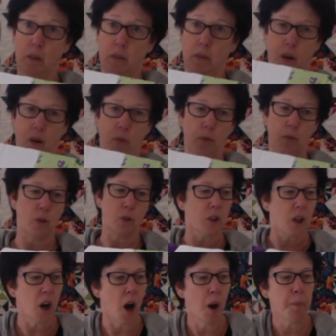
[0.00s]
So there's a
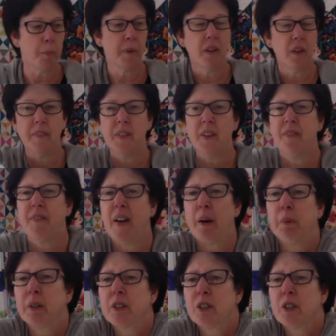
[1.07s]
couple of the
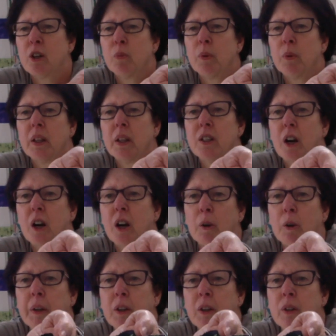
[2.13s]
fabrics that are really dark,
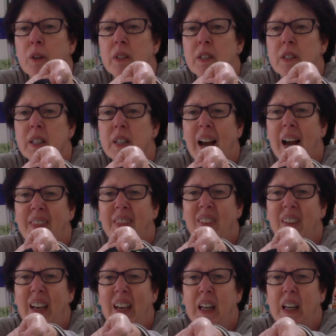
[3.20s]
but you can see, I
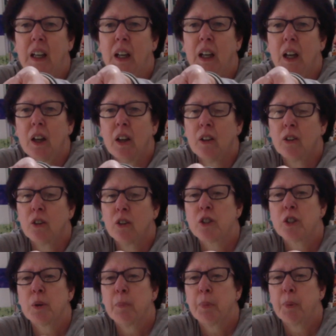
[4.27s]
think, there's
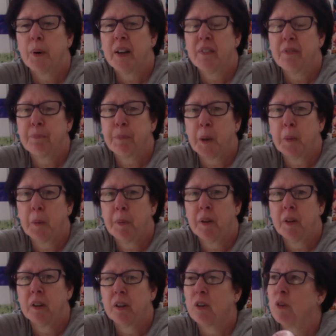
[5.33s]
some pretty purple
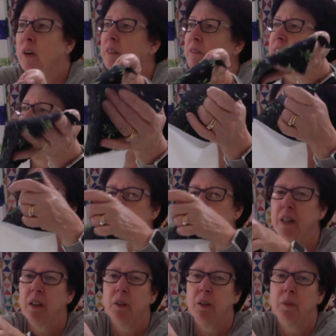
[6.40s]
and green flowers
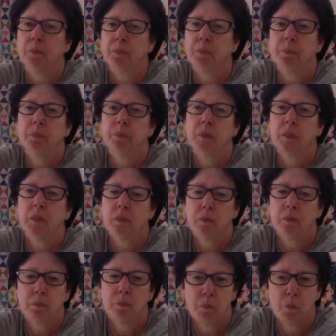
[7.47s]
there.
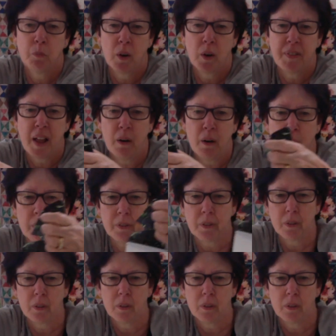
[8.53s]
More flowers.